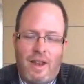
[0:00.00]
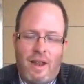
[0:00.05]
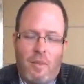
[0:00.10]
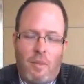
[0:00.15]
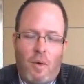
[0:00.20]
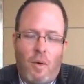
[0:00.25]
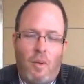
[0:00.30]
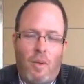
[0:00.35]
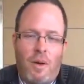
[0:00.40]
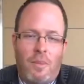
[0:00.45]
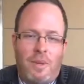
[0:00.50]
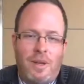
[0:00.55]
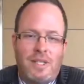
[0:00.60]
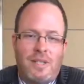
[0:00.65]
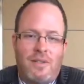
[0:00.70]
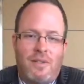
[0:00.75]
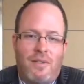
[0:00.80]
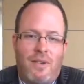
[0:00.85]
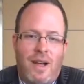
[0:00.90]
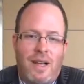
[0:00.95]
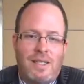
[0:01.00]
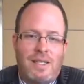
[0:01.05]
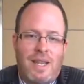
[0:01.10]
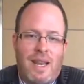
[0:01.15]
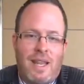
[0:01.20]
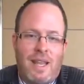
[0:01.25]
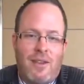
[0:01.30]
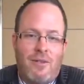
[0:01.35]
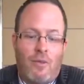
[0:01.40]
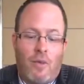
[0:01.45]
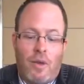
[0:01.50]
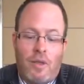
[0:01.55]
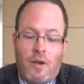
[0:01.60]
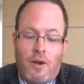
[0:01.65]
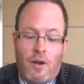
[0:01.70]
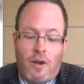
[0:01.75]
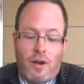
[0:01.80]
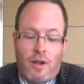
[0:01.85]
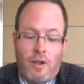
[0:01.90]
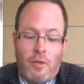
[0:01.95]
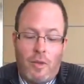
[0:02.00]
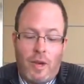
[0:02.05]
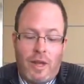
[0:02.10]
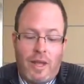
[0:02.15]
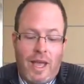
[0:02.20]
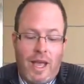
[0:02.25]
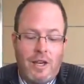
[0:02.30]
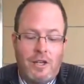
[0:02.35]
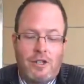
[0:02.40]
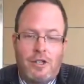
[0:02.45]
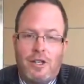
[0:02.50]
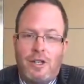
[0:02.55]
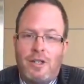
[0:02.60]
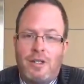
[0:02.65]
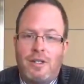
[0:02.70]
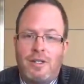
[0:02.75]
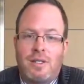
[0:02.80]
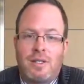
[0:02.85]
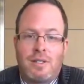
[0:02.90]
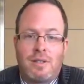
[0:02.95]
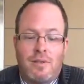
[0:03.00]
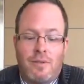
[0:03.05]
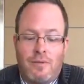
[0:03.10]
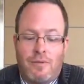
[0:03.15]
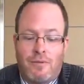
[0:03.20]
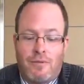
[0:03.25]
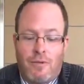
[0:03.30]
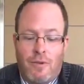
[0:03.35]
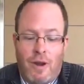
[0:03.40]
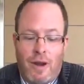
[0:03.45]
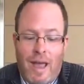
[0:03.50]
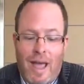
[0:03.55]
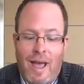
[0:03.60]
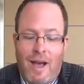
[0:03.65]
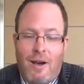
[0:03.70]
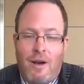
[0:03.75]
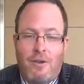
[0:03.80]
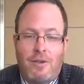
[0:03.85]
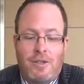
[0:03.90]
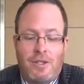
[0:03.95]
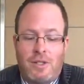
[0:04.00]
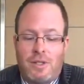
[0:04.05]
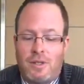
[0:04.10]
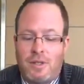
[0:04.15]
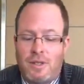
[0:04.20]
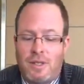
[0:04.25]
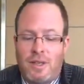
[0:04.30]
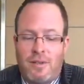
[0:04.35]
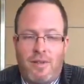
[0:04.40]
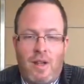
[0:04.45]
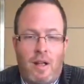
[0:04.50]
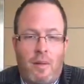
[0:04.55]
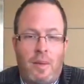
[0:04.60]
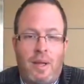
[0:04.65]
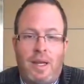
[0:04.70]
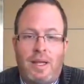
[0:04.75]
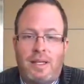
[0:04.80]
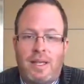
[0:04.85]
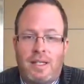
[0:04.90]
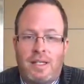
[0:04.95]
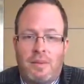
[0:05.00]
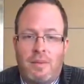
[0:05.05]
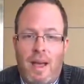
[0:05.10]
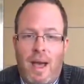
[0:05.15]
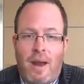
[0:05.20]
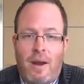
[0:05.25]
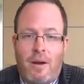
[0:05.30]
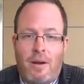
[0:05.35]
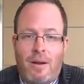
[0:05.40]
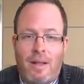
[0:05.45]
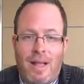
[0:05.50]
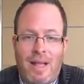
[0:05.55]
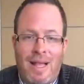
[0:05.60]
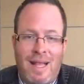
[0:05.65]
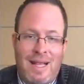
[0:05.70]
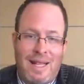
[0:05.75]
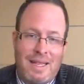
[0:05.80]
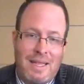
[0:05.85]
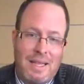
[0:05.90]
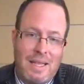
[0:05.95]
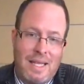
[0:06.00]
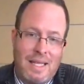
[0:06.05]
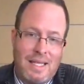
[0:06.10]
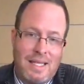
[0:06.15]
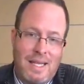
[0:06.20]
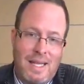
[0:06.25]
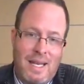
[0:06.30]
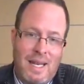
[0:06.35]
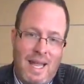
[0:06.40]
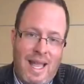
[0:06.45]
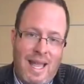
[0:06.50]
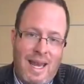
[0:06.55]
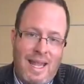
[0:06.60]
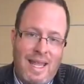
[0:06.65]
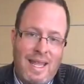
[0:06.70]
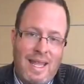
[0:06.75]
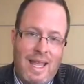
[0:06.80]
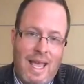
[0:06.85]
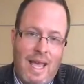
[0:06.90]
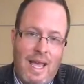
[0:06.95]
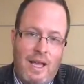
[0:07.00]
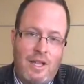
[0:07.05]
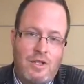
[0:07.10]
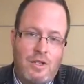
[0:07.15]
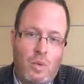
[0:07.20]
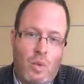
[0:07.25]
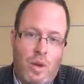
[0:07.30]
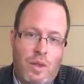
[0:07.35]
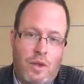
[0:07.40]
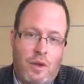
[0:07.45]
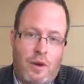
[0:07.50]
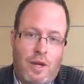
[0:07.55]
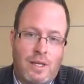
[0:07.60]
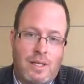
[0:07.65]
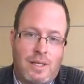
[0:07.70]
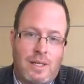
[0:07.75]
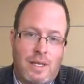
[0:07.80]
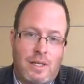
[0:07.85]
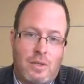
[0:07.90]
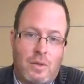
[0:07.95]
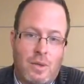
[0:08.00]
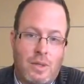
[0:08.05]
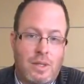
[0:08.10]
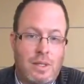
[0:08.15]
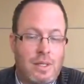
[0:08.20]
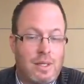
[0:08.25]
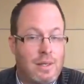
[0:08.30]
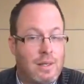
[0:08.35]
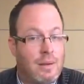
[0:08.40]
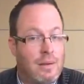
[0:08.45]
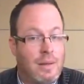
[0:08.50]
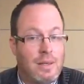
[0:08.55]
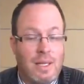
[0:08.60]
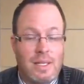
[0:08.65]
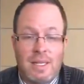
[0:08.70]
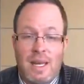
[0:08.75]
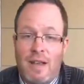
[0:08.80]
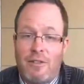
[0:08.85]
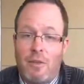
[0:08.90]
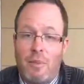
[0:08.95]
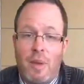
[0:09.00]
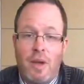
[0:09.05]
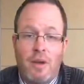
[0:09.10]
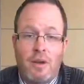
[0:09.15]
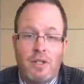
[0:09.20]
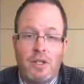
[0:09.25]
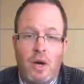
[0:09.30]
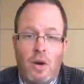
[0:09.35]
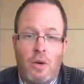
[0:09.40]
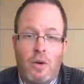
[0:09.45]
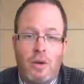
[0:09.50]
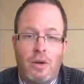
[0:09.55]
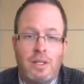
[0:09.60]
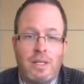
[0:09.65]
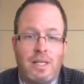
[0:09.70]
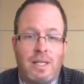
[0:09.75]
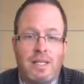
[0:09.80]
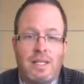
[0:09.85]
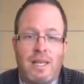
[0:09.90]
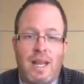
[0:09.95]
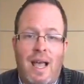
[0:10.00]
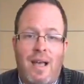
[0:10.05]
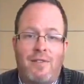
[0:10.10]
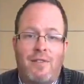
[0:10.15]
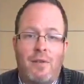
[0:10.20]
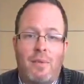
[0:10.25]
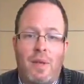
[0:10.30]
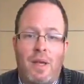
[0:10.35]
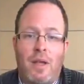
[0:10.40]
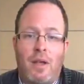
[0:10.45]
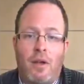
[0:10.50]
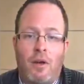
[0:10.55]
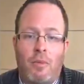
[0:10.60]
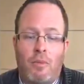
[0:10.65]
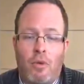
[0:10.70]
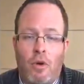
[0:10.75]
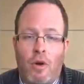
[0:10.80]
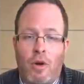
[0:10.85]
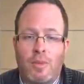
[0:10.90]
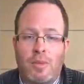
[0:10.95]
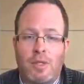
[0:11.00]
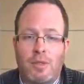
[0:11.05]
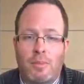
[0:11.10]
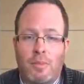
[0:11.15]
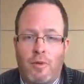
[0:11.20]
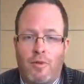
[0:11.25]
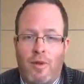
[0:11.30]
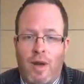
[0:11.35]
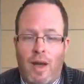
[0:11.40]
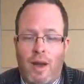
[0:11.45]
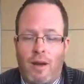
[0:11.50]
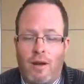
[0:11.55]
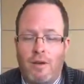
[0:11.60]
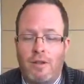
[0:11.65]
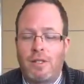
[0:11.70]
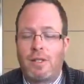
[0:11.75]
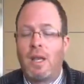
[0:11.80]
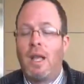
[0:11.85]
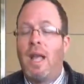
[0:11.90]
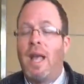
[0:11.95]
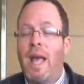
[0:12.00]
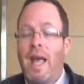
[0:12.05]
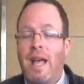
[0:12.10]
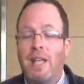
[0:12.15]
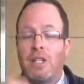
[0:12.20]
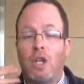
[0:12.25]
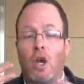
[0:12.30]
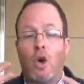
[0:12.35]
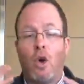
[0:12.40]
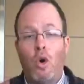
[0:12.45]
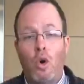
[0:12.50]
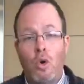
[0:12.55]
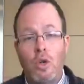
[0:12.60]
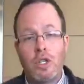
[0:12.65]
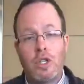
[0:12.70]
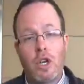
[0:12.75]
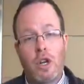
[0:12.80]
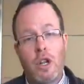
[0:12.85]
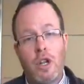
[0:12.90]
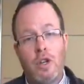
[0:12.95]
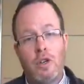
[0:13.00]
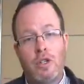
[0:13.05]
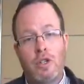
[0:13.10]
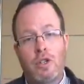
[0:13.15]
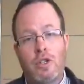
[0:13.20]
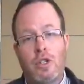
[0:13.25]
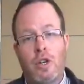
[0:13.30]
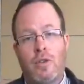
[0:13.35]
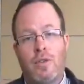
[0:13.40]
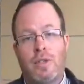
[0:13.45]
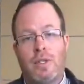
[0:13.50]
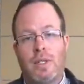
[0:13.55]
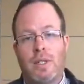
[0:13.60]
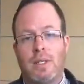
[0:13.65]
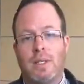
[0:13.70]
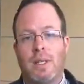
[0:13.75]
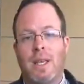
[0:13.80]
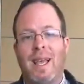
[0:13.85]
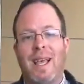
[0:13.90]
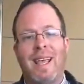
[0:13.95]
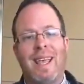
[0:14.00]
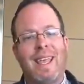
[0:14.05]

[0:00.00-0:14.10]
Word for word: The number one piece of advice that I give, whether you're in communications, front house, development, it doesn't matter. Listen and engage with your constituents. It doesn't have to be your donors. It doesn't have to be your program providers. It's who's going to use your services.